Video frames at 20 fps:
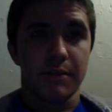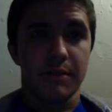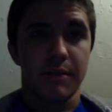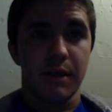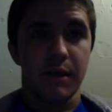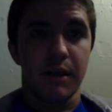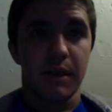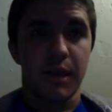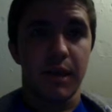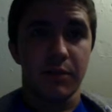
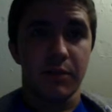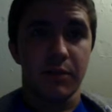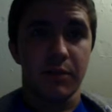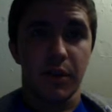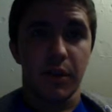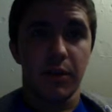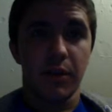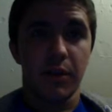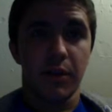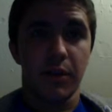been as we
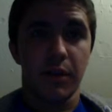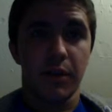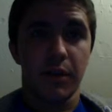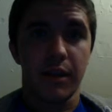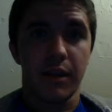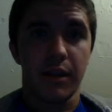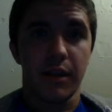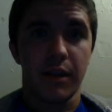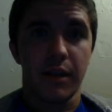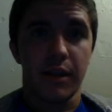all know it,
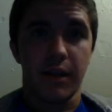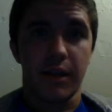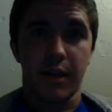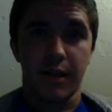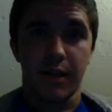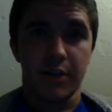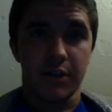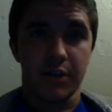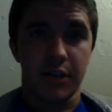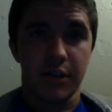and it
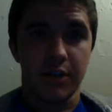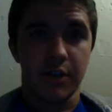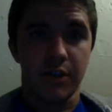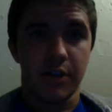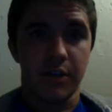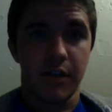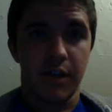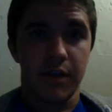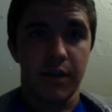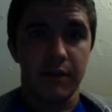has changed our
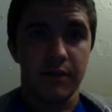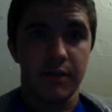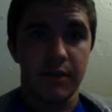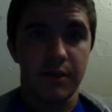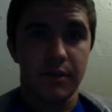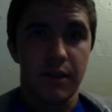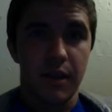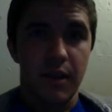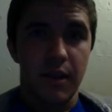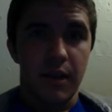lives.
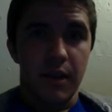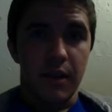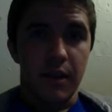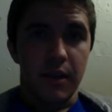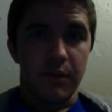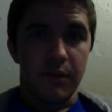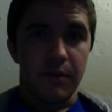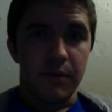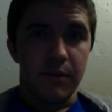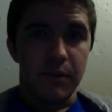
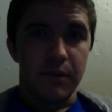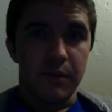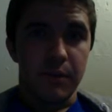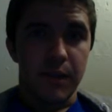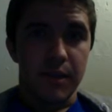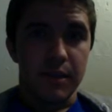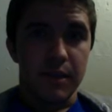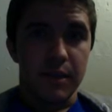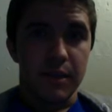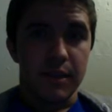The field of
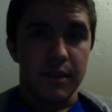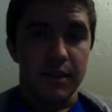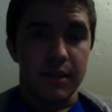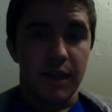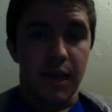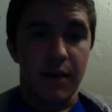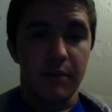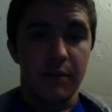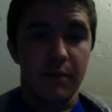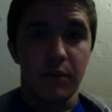medicine is
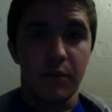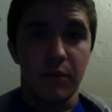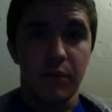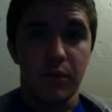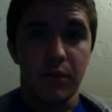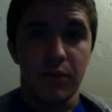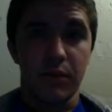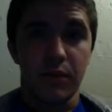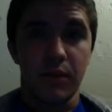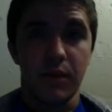not
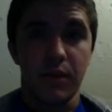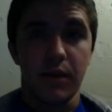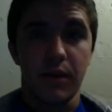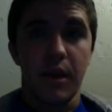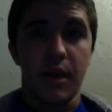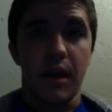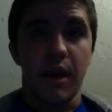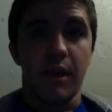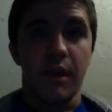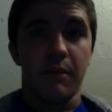immune,
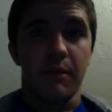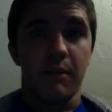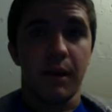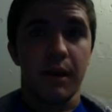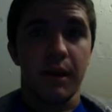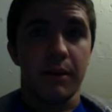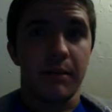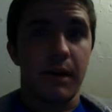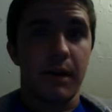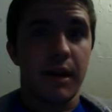and by
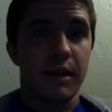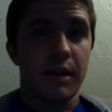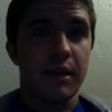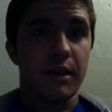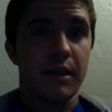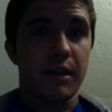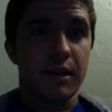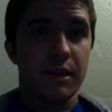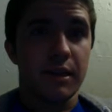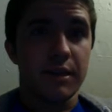
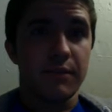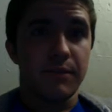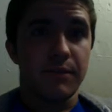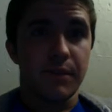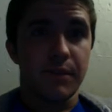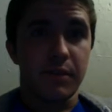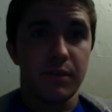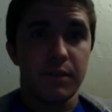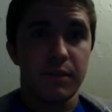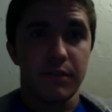combining these
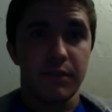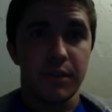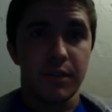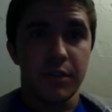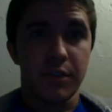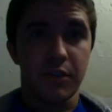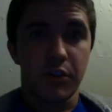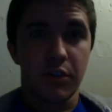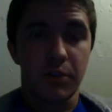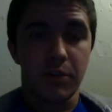fields of
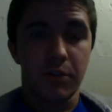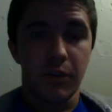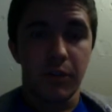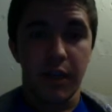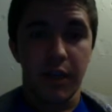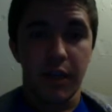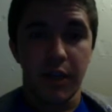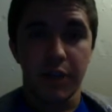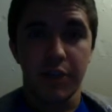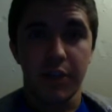digital
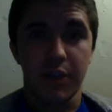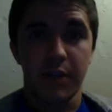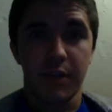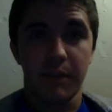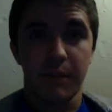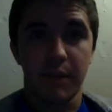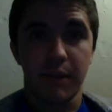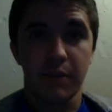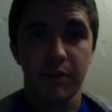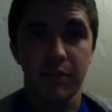communication and
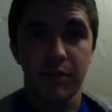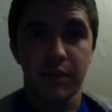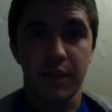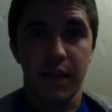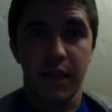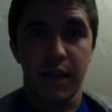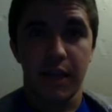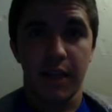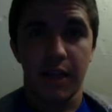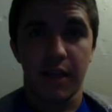medical
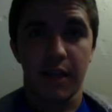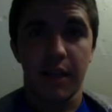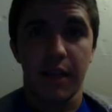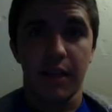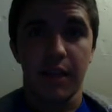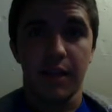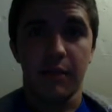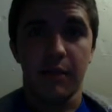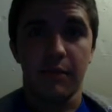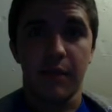scanning,
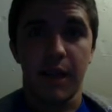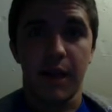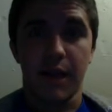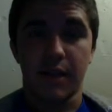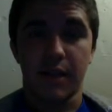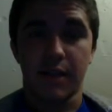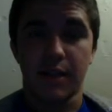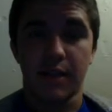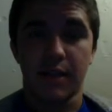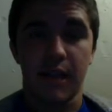the
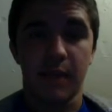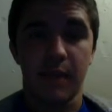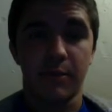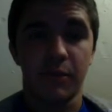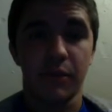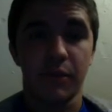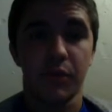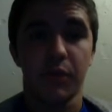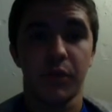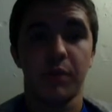impact is
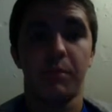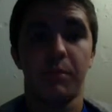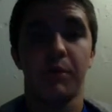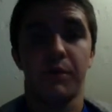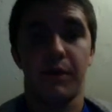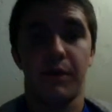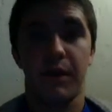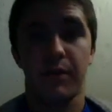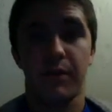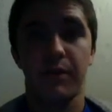absolutely
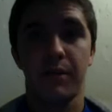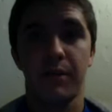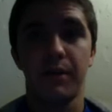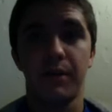profound.